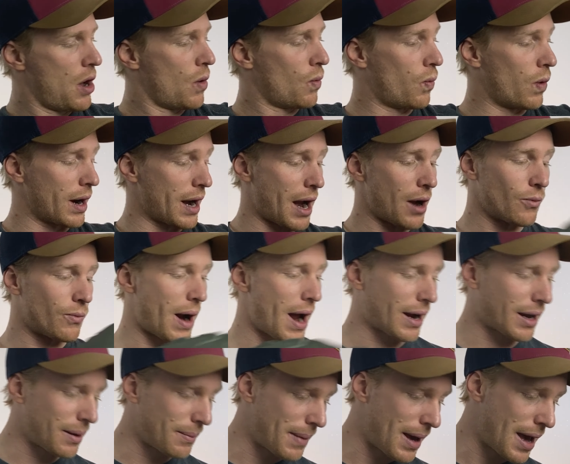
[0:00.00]
what I
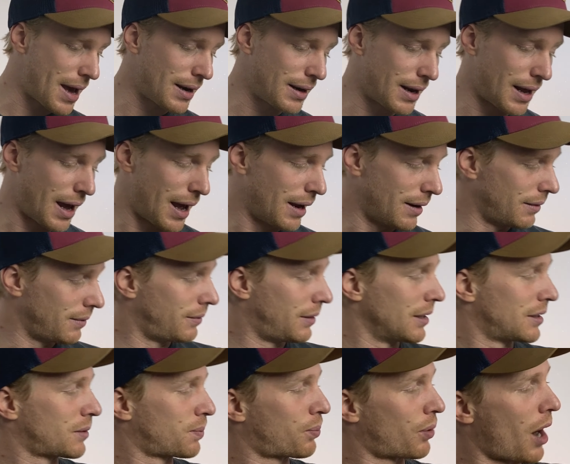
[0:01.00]
recommend, and
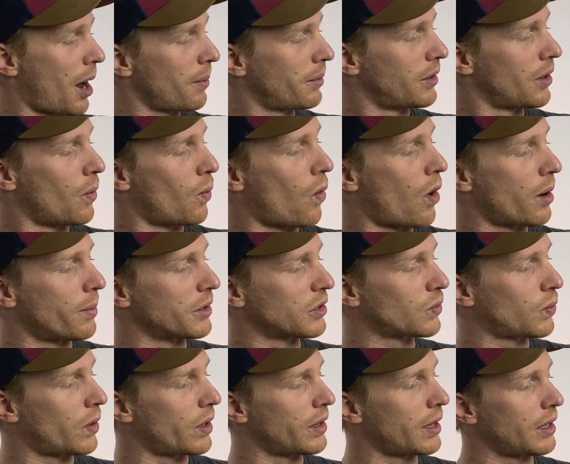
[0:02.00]
this is probably the warmest
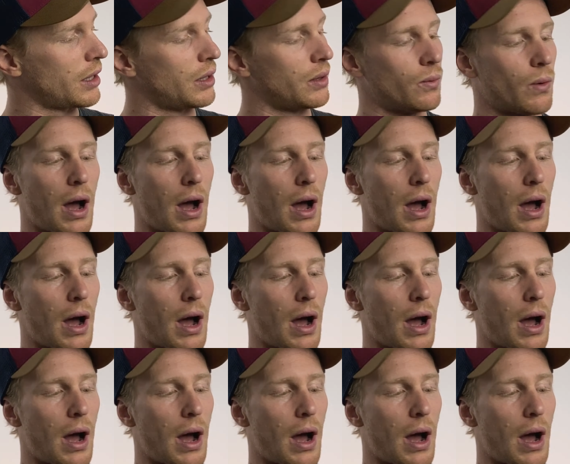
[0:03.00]
one that you'll